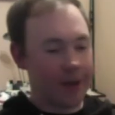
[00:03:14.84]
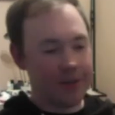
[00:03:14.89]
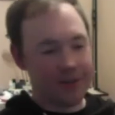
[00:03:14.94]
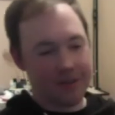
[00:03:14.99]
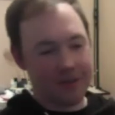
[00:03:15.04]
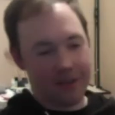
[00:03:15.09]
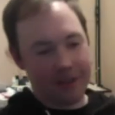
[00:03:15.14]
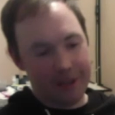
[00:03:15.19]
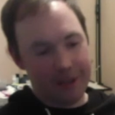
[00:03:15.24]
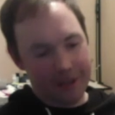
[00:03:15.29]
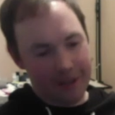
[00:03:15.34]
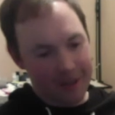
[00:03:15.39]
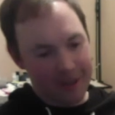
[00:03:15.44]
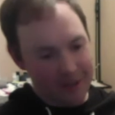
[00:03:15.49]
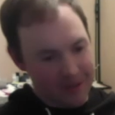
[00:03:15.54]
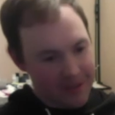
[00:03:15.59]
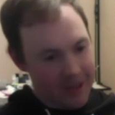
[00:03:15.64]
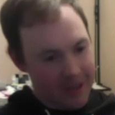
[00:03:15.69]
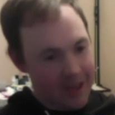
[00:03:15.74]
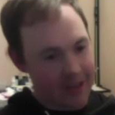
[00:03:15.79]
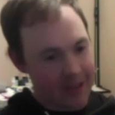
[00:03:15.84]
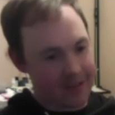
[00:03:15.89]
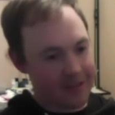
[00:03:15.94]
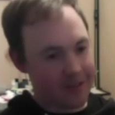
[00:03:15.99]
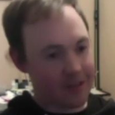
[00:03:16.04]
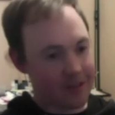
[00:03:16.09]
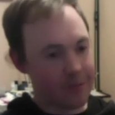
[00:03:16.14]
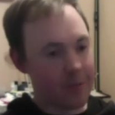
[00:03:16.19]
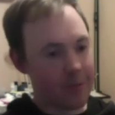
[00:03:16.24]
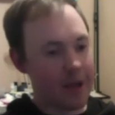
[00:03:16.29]
and Heliostat
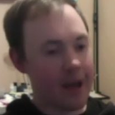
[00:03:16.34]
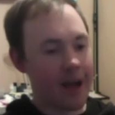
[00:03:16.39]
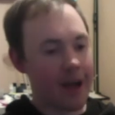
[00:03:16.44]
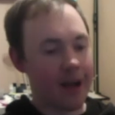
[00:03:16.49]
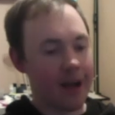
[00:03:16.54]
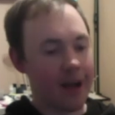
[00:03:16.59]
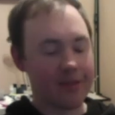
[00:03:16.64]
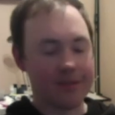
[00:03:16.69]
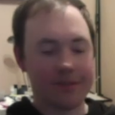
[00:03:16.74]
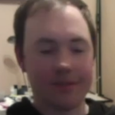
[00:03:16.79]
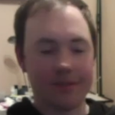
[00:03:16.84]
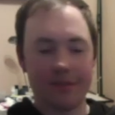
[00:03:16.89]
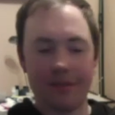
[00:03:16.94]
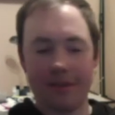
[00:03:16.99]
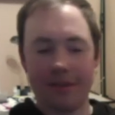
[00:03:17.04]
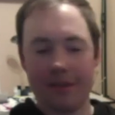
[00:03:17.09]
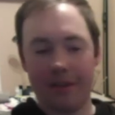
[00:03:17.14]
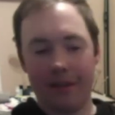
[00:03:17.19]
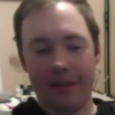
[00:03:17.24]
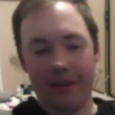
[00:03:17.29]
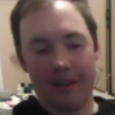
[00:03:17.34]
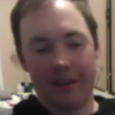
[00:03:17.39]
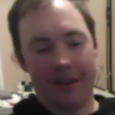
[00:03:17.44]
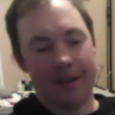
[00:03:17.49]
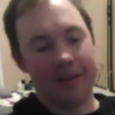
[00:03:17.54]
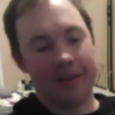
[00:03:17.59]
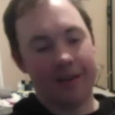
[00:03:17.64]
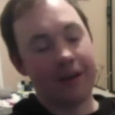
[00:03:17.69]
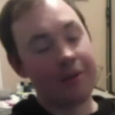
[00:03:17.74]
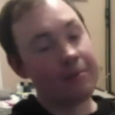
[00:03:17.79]
six packs
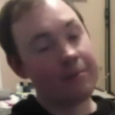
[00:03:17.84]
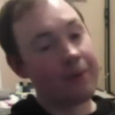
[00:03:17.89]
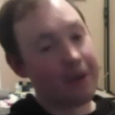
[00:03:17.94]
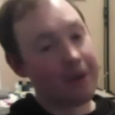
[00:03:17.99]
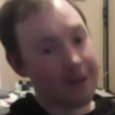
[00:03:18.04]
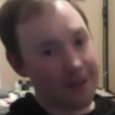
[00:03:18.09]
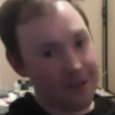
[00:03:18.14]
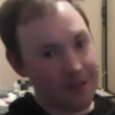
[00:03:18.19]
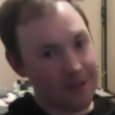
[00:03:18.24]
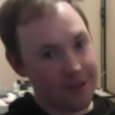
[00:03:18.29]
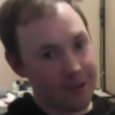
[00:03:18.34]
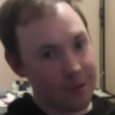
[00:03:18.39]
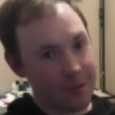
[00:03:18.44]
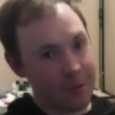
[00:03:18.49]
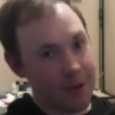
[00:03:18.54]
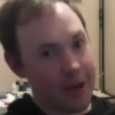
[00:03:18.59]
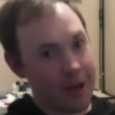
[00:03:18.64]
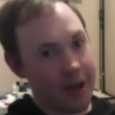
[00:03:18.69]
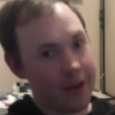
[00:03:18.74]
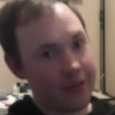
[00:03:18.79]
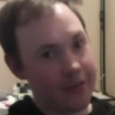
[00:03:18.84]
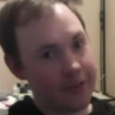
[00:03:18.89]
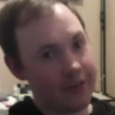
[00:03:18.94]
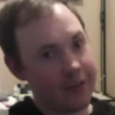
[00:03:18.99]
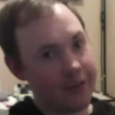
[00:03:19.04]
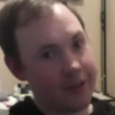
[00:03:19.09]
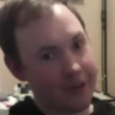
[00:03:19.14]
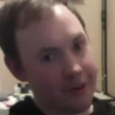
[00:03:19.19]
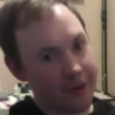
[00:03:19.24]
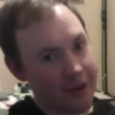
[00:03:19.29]
and Humbucker six packs and
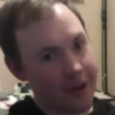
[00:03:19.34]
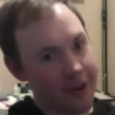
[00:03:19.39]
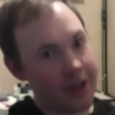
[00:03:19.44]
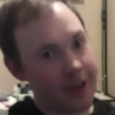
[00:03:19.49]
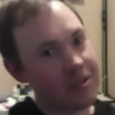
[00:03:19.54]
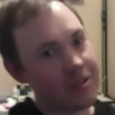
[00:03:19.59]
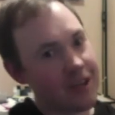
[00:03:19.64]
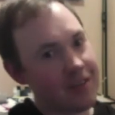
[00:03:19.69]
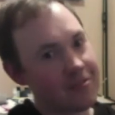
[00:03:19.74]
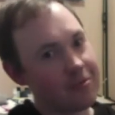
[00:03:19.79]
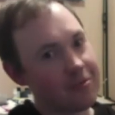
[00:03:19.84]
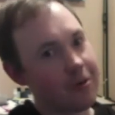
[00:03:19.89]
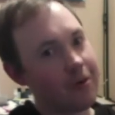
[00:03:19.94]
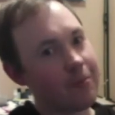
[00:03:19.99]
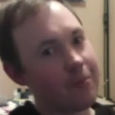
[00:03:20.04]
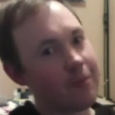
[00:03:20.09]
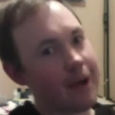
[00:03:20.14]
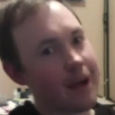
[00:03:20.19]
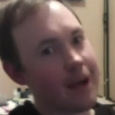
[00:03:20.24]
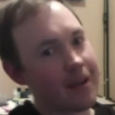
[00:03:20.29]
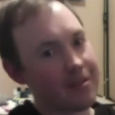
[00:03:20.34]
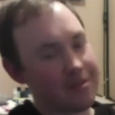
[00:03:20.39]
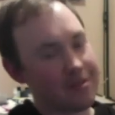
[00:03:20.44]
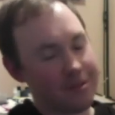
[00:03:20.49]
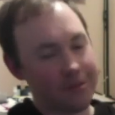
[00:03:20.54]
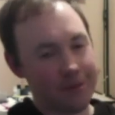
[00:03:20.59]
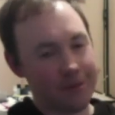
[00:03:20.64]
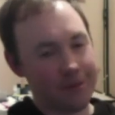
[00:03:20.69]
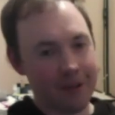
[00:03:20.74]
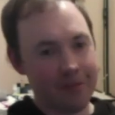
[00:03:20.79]
then Crankshaft 12 packs to
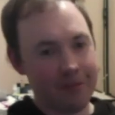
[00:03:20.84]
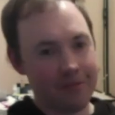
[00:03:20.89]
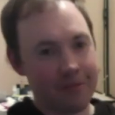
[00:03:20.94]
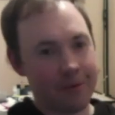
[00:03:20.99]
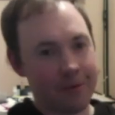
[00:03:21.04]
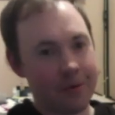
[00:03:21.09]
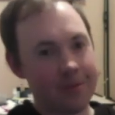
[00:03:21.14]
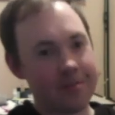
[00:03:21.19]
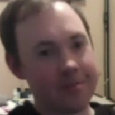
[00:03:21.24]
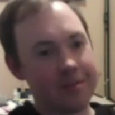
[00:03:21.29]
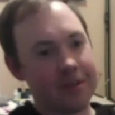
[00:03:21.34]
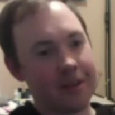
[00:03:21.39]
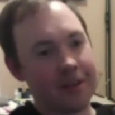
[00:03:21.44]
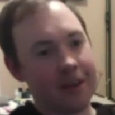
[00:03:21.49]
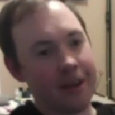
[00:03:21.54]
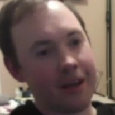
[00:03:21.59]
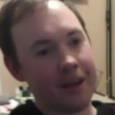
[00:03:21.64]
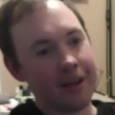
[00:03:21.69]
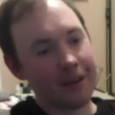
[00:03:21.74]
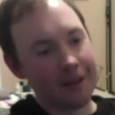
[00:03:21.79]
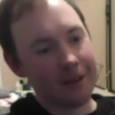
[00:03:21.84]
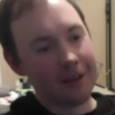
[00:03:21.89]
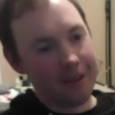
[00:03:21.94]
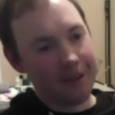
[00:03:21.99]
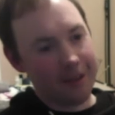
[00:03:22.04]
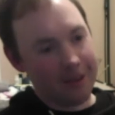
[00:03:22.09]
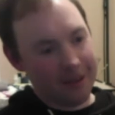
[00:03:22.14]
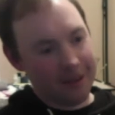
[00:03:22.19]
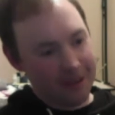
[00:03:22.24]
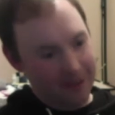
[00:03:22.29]
reinforce that like
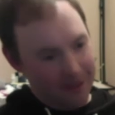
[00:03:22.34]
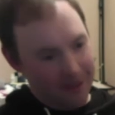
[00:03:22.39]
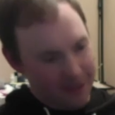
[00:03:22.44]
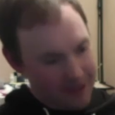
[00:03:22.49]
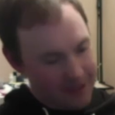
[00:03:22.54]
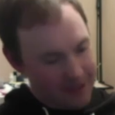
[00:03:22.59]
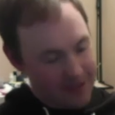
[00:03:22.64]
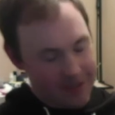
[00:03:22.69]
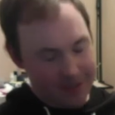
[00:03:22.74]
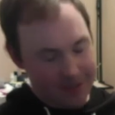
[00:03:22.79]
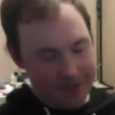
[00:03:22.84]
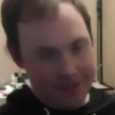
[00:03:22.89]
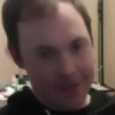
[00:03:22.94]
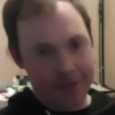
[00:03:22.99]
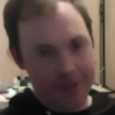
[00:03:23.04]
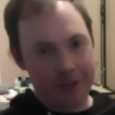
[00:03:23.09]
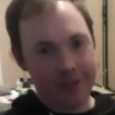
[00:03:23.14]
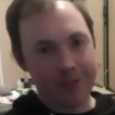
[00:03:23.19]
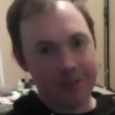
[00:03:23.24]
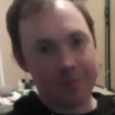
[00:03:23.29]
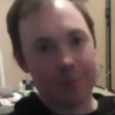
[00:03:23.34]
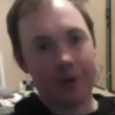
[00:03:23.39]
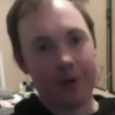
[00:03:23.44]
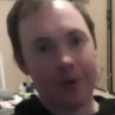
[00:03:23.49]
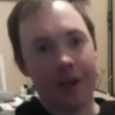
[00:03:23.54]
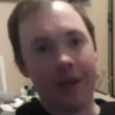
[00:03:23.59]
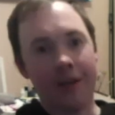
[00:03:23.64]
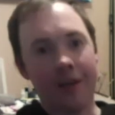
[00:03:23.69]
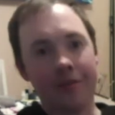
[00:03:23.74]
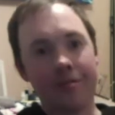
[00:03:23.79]
this is a serious
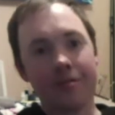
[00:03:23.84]
brand.